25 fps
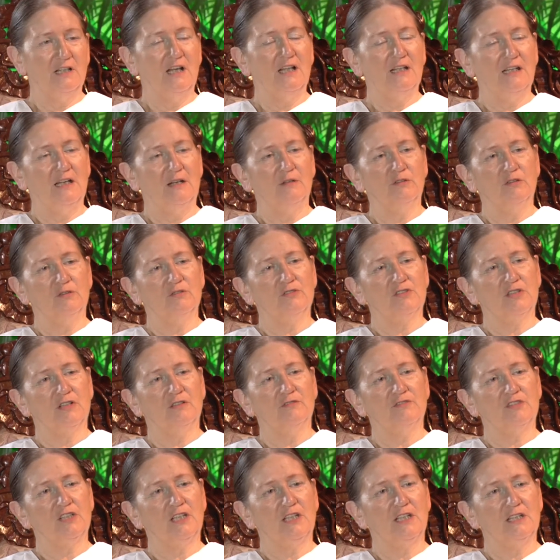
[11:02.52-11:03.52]
allow
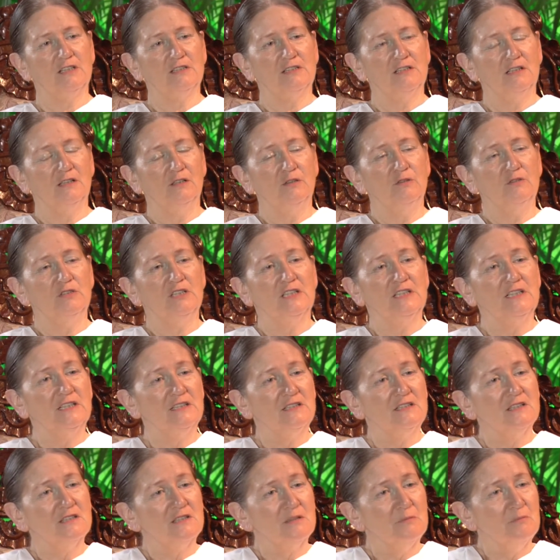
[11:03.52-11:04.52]
yourself to get deluded.
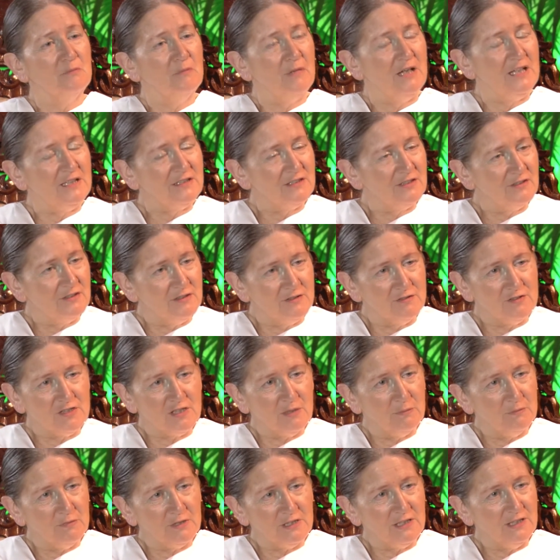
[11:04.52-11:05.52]
It doesn't matter if
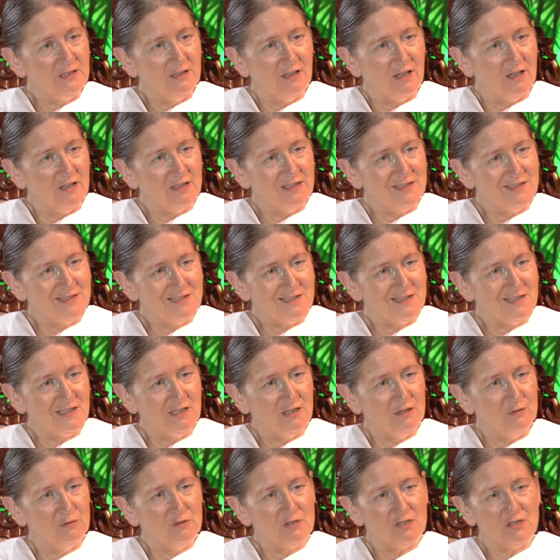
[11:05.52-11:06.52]
somebody lies to you,